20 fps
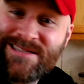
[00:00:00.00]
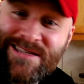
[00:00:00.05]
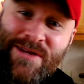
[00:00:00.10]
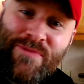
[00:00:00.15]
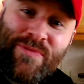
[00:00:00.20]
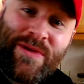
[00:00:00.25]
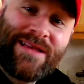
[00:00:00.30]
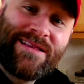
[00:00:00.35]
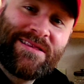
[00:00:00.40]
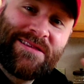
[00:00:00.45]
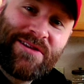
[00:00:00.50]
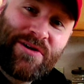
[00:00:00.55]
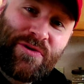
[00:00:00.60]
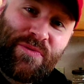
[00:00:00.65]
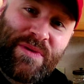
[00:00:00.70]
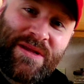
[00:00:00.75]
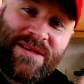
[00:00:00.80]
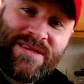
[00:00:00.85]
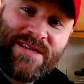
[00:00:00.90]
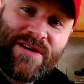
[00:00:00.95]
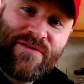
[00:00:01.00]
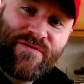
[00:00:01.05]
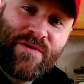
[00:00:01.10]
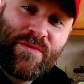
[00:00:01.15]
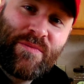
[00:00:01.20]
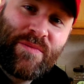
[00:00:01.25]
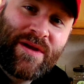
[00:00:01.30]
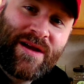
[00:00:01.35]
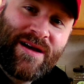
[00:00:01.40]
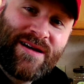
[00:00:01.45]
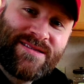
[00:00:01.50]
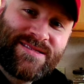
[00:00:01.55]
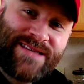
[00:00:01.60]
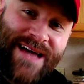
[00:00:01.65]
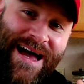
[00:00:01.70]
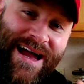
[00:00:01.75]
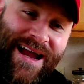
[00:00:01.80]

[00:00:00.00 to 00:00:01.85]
is going to be a little bit different because